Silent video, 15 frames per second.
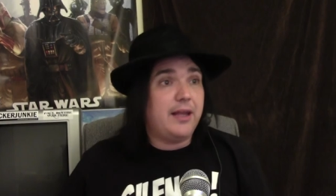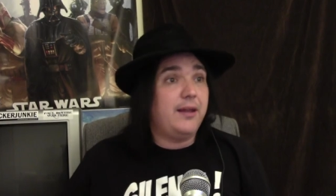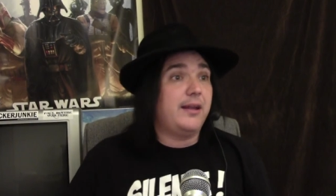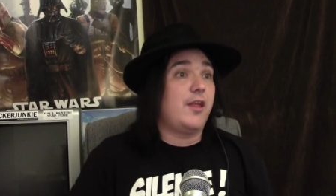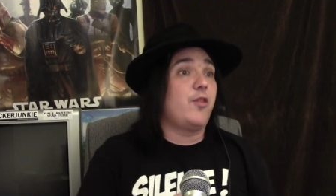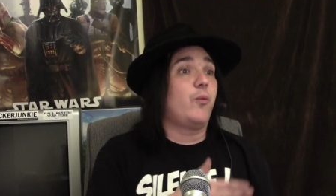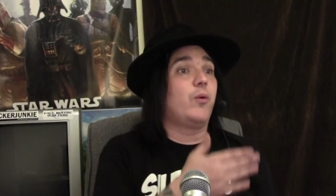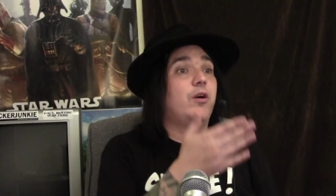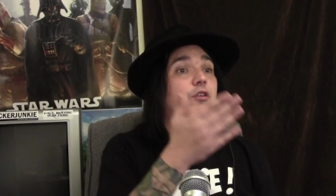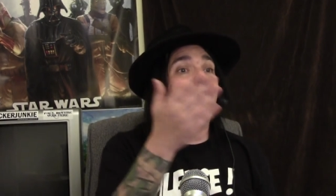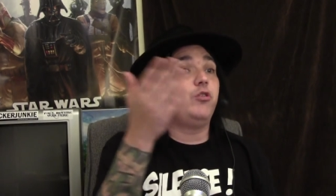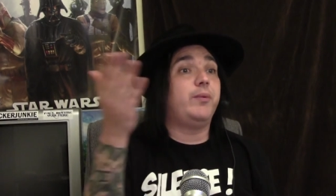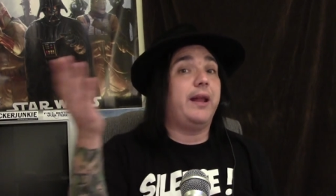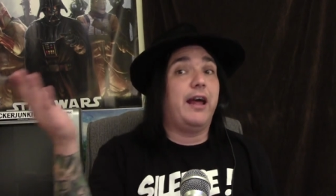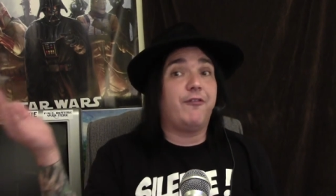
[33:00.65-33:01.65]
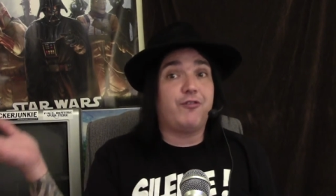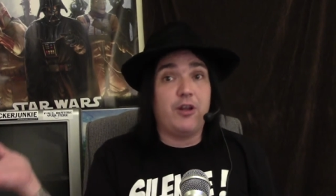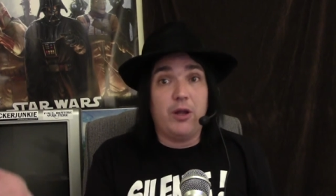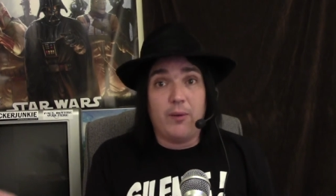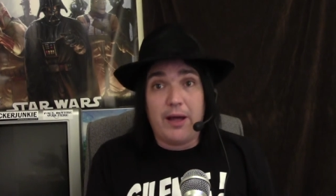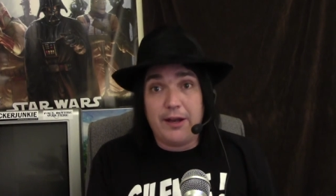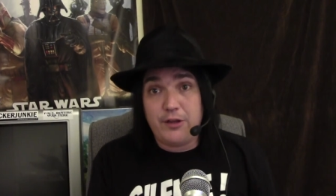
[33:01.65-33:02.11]
In other words, you would have to
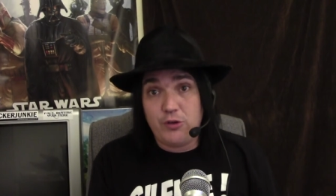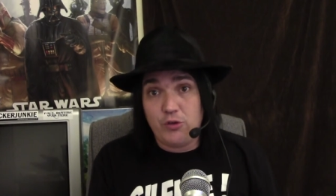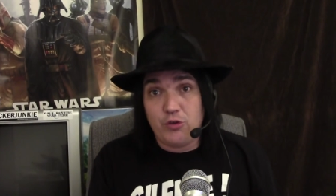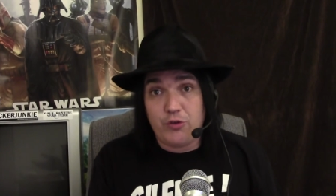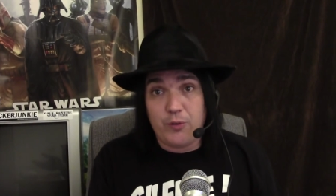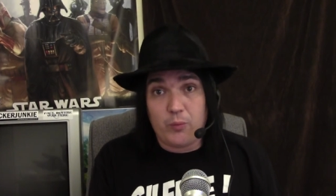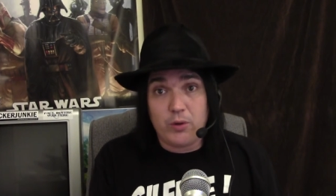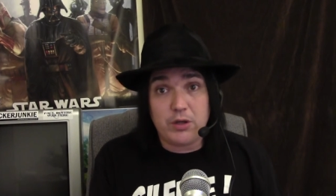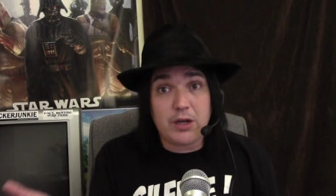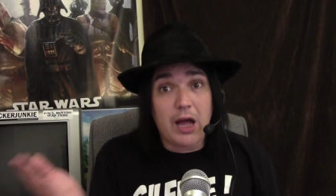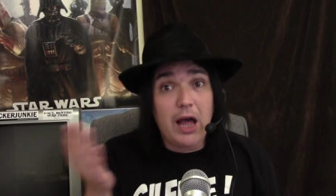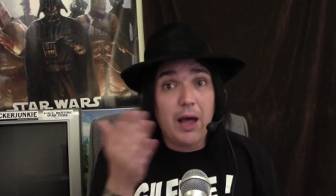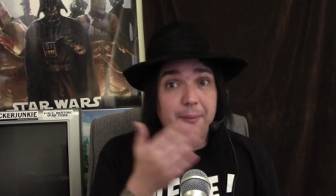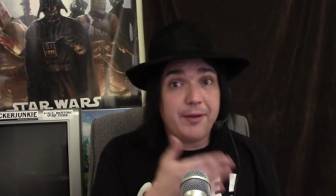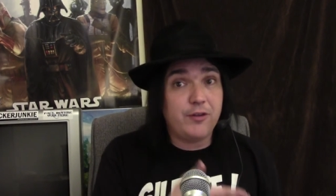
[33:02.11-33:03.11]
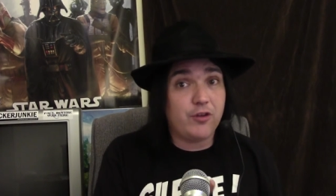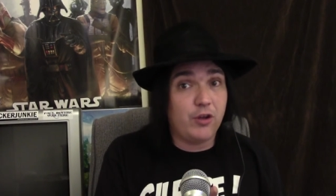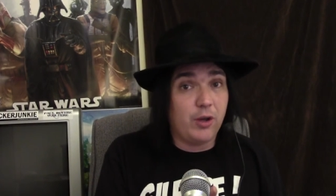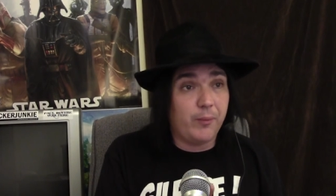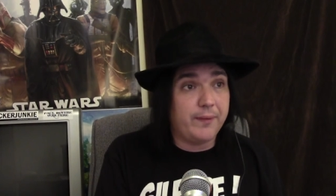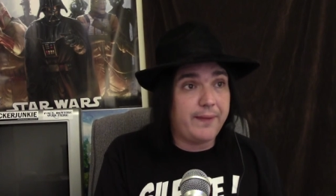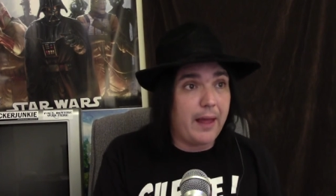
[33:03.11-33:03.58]
know how to use the word common to
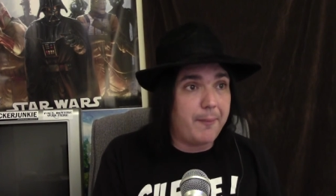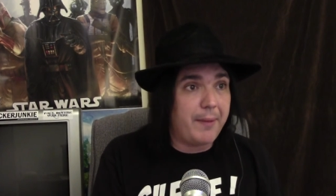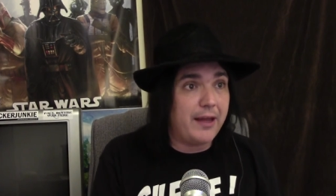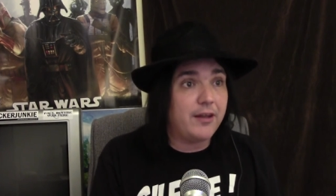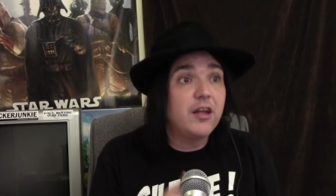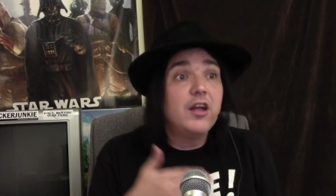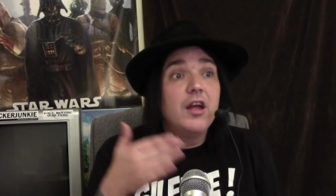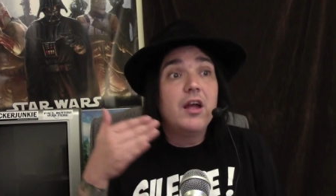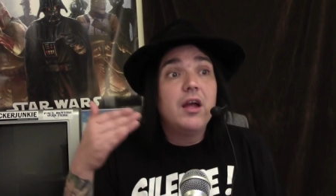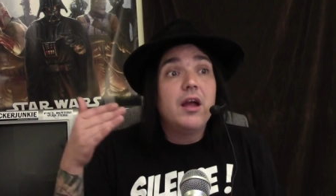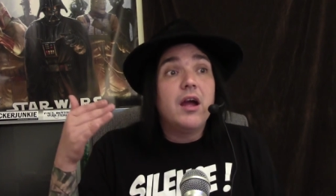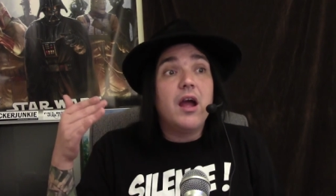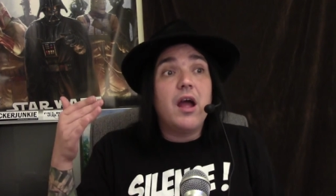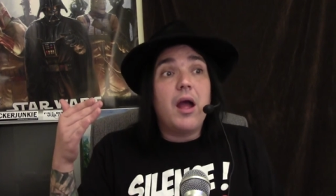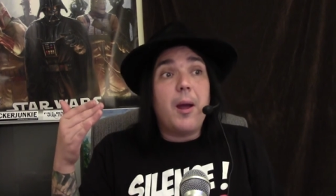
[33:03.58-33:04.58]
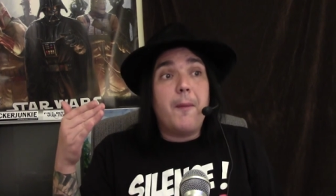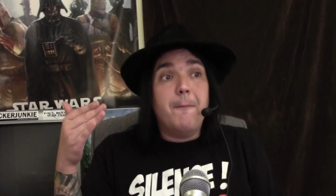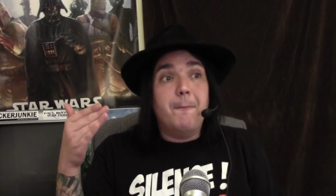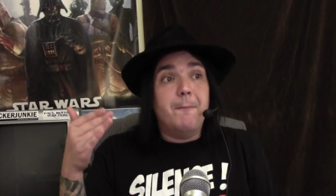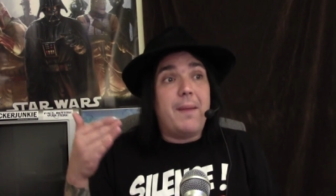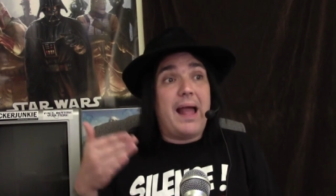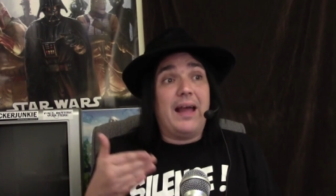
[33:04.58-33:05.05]
know what that meant.
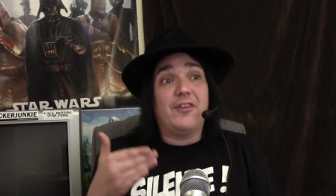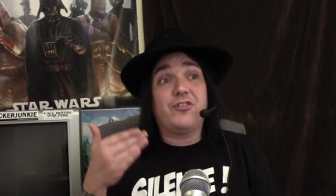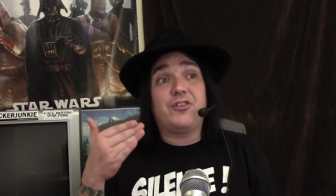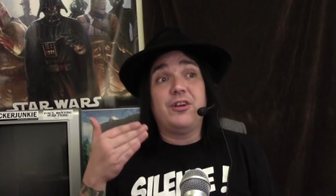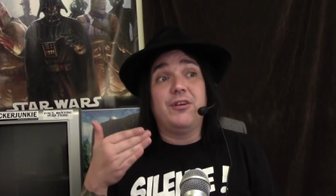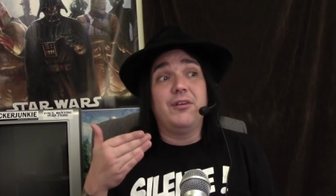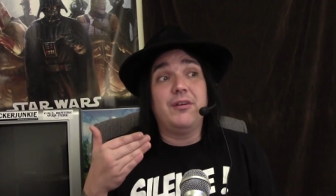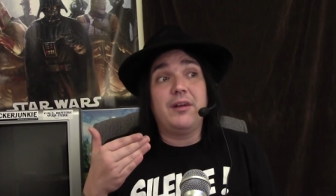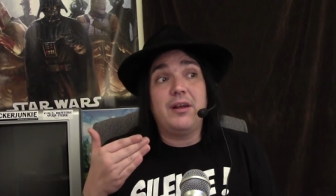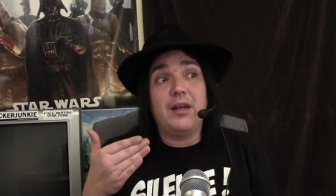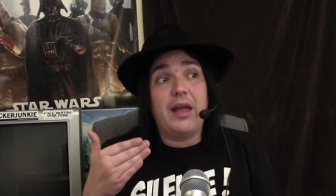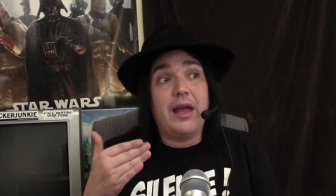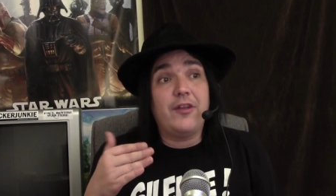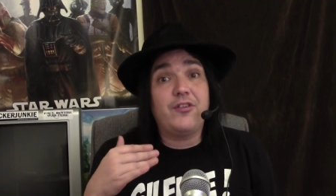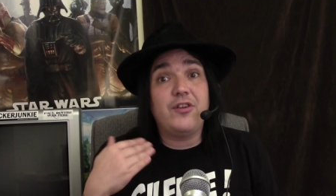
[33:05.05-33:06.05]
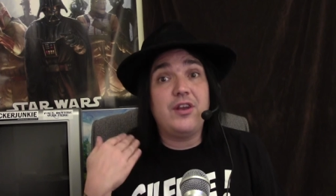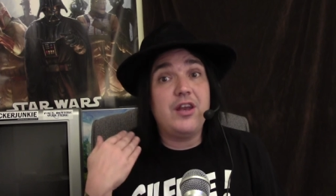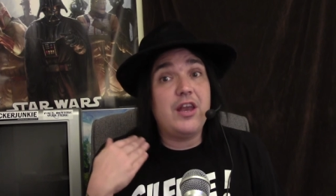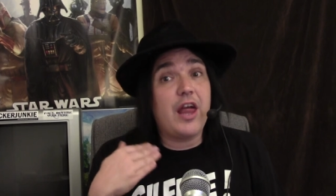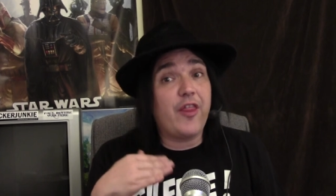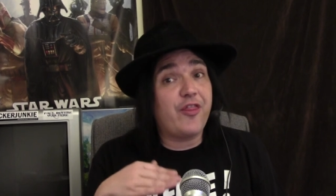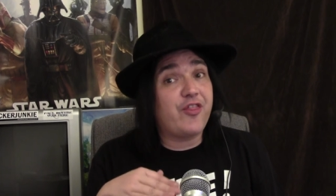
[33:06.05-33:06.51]
Master has
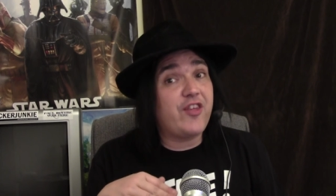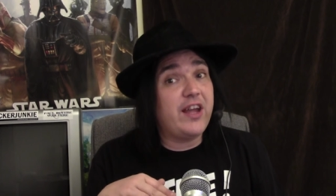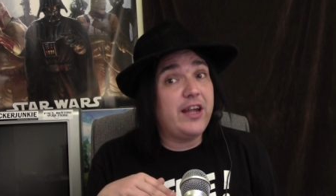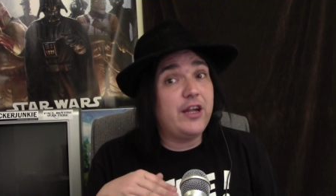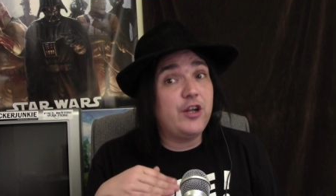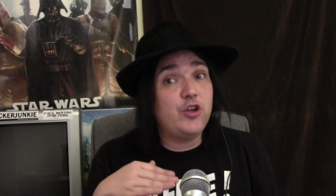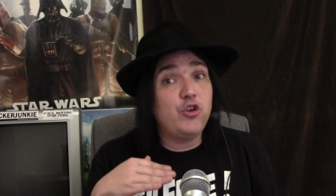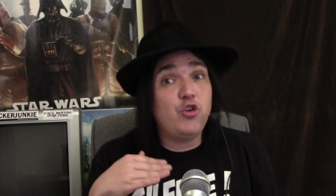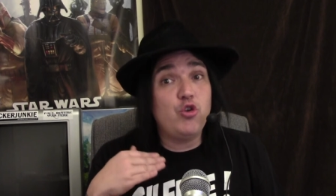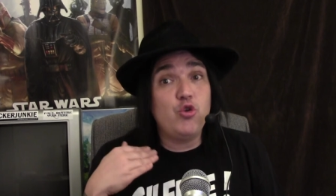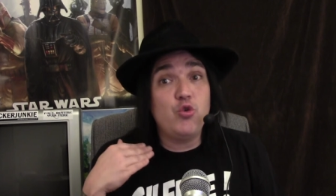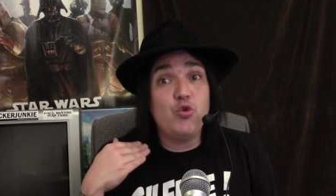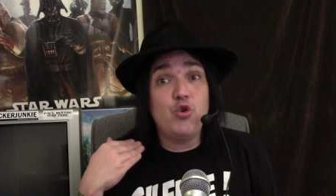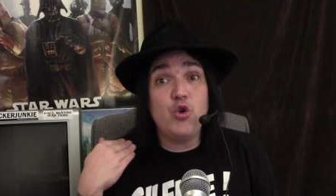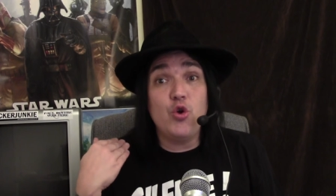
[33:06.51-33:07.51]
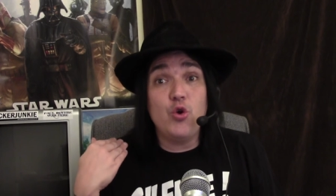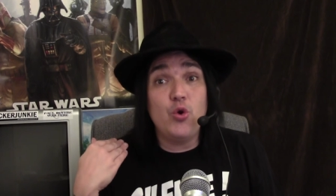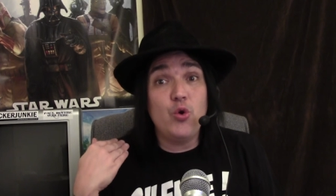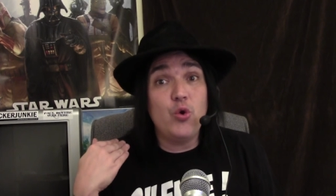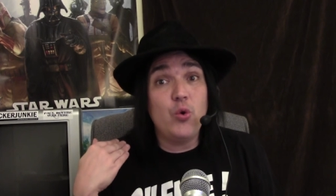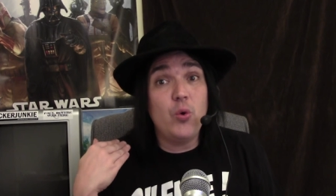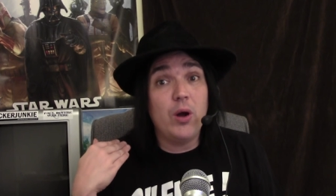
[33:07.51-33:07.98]
nothing to
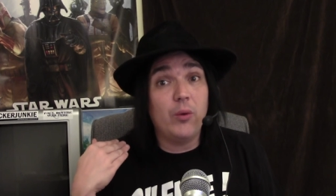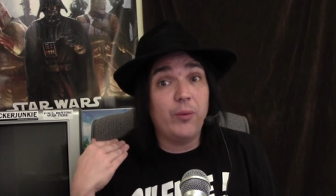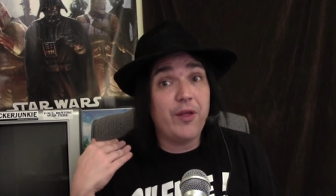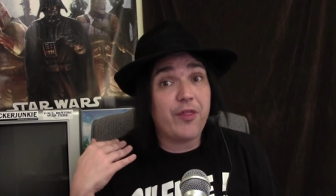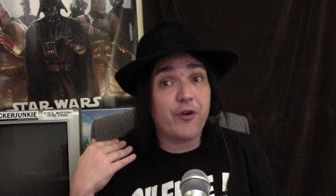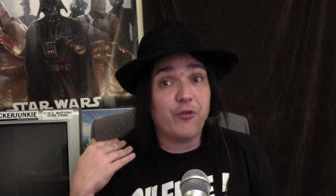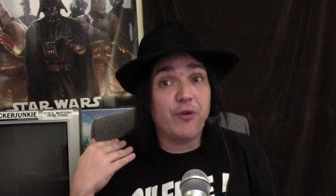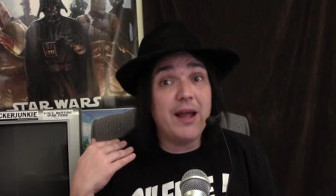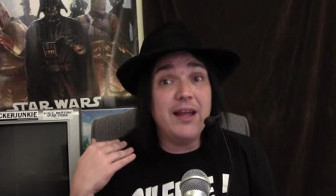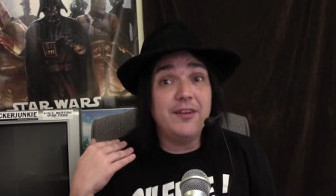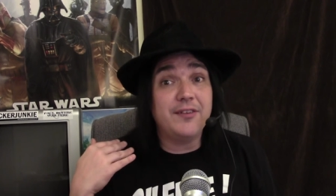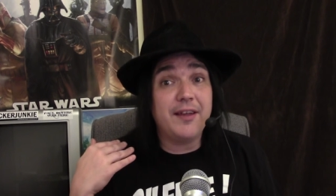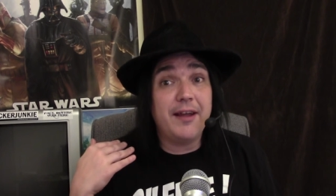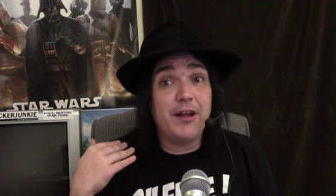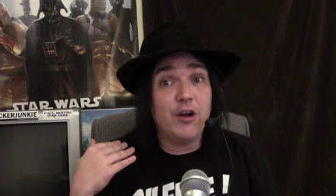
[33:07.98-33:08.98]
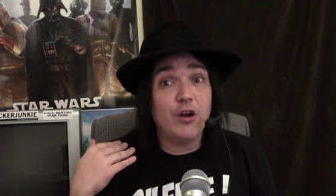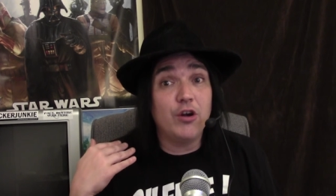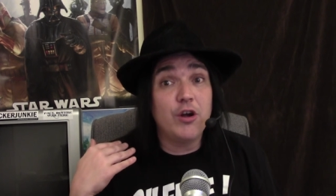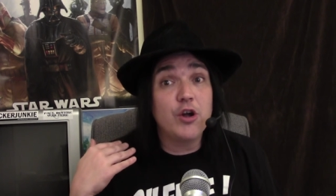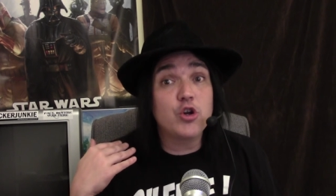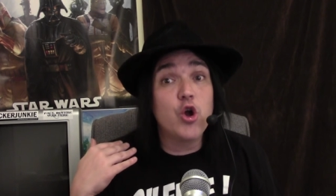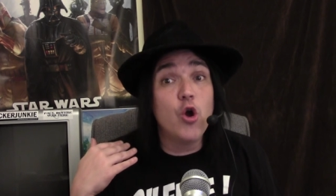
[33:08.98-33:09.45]
do with race
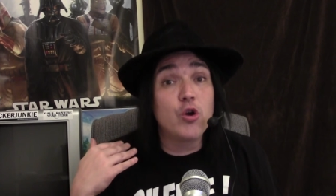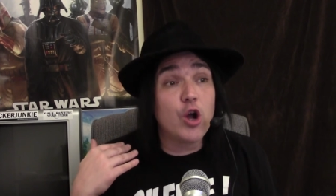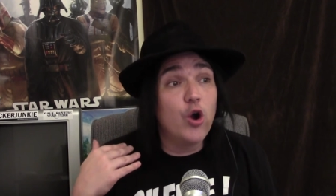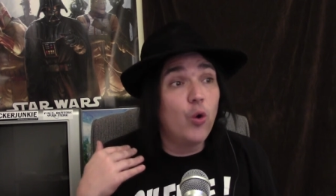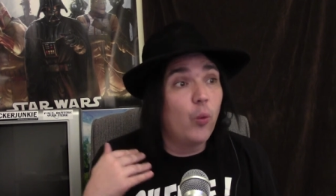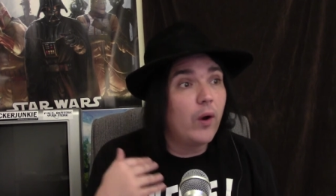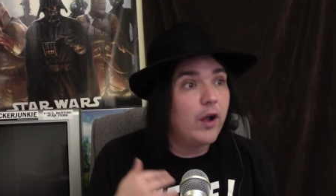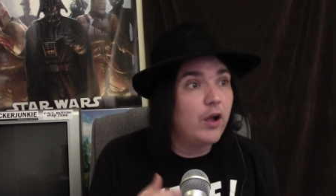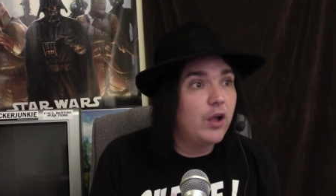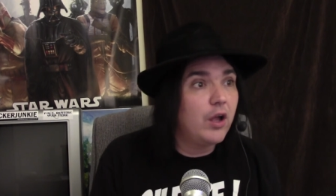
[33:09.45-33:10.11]
here. Cuckoo!